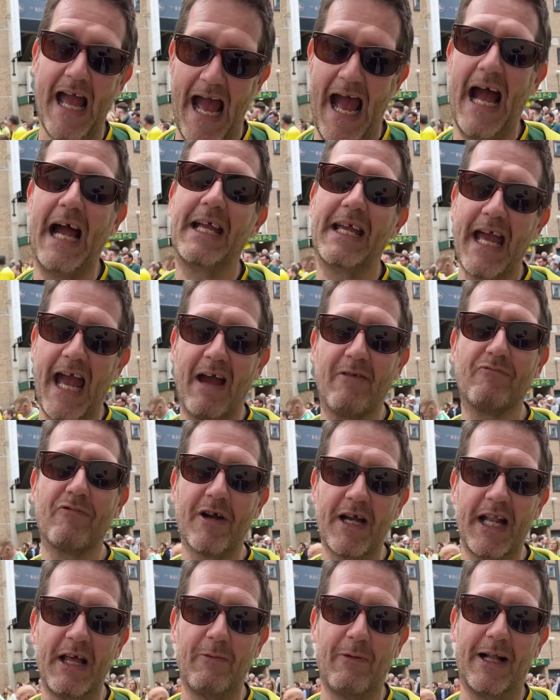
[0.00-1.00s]
Yeah,
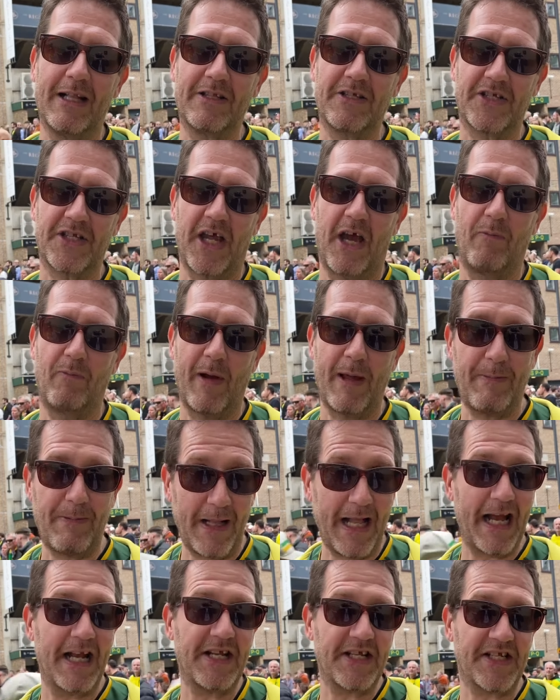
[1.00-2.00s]
really well deserved. We
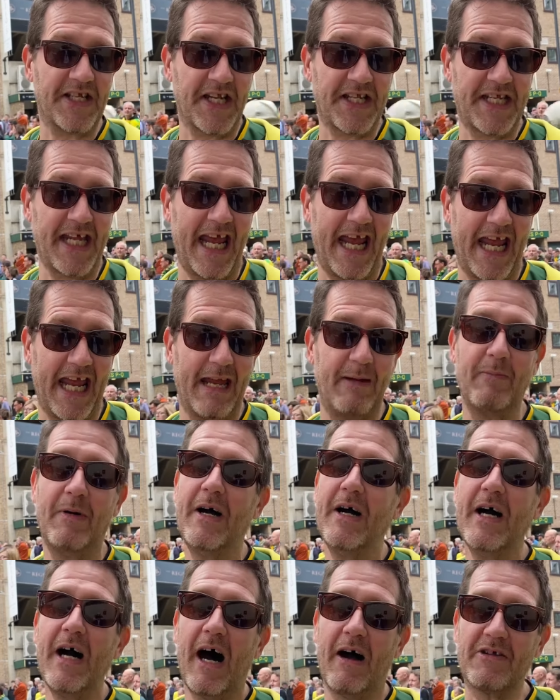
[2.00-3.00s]
played as a team.
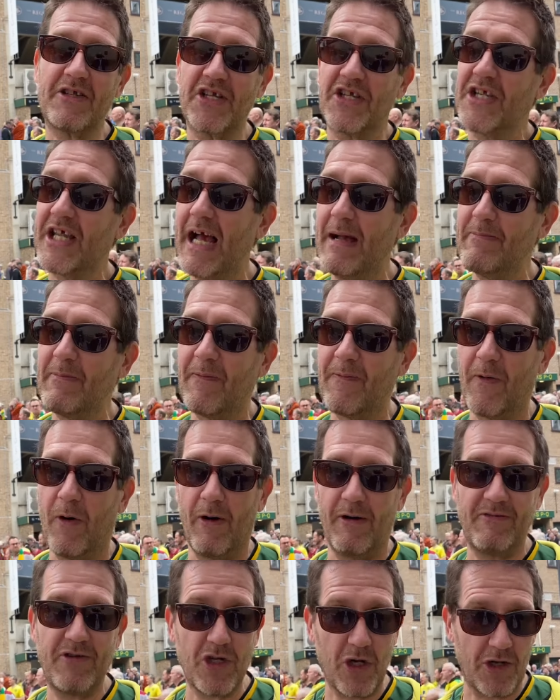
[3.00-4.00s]
I was just saying
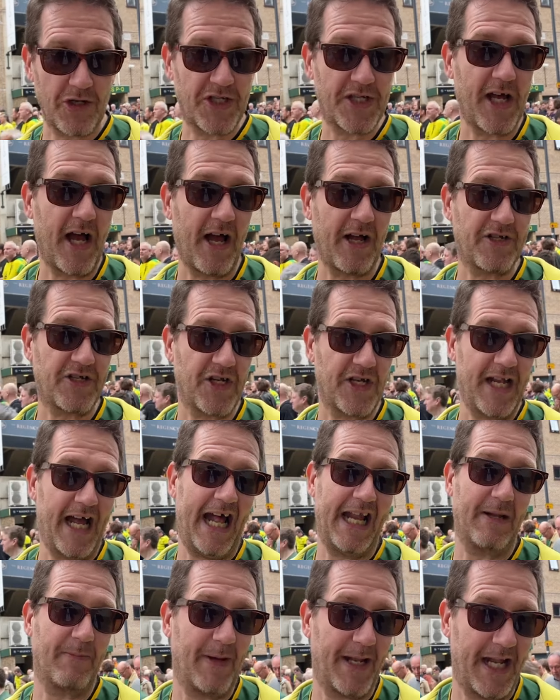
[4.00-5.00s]
before, if Josh Sargent
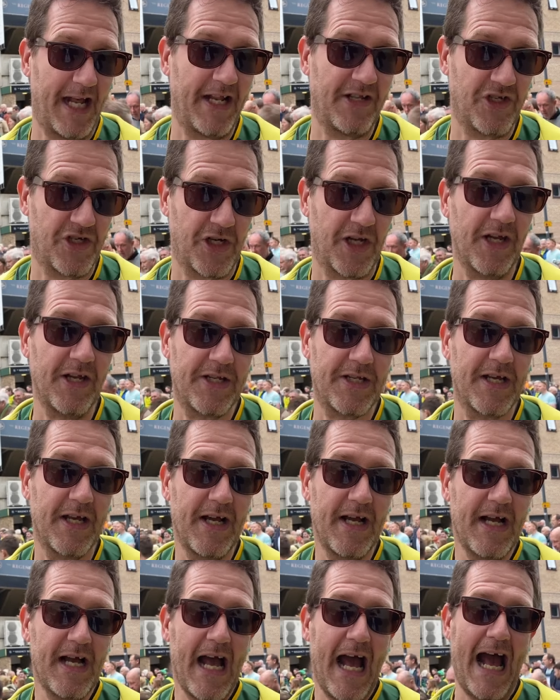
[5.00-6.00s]
hadn't been injured
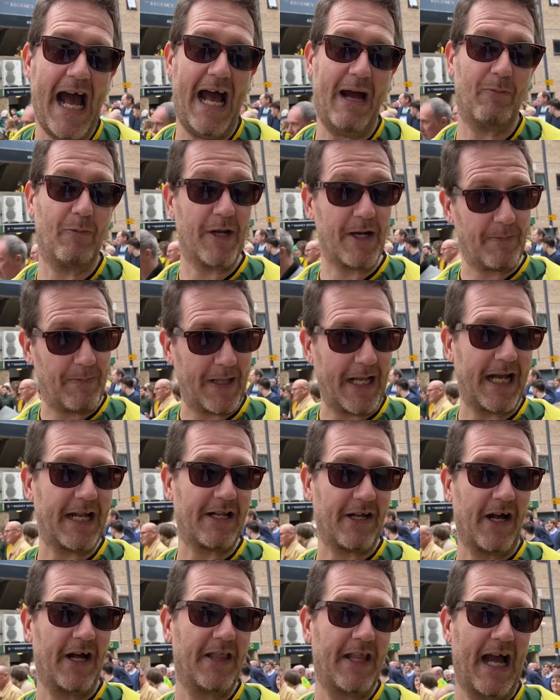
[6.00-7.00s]
and we'd have played
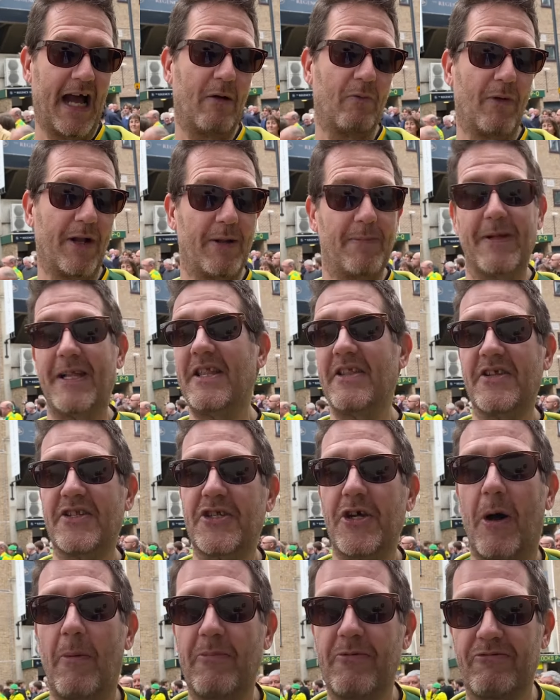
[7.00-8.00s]
like that, we'd have been in the
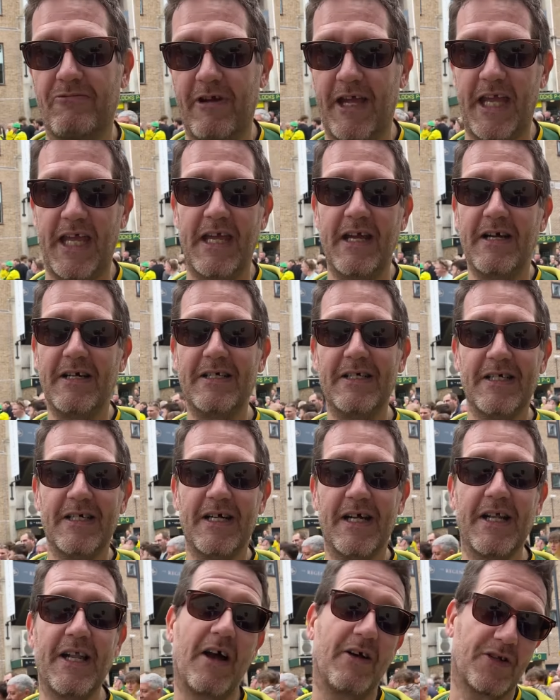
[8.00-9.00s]
top three,
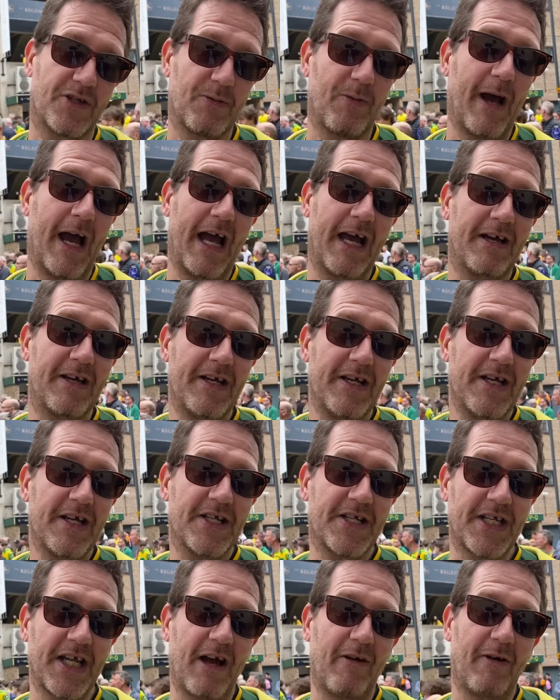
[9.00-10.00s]
no sweat.
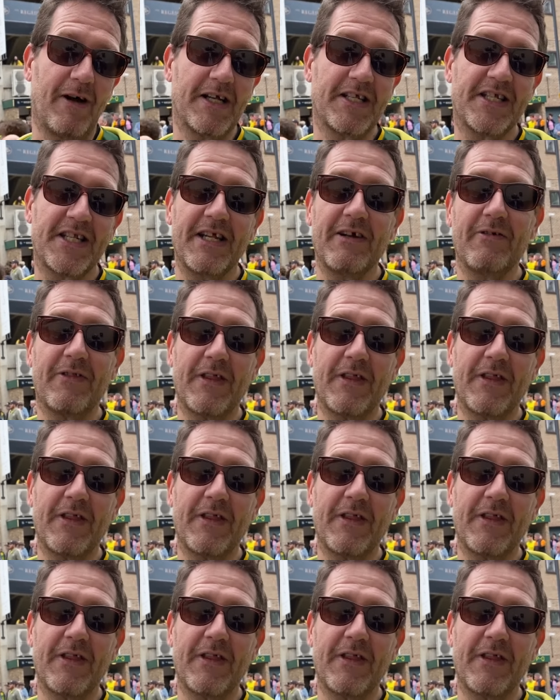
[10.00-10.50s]
So I still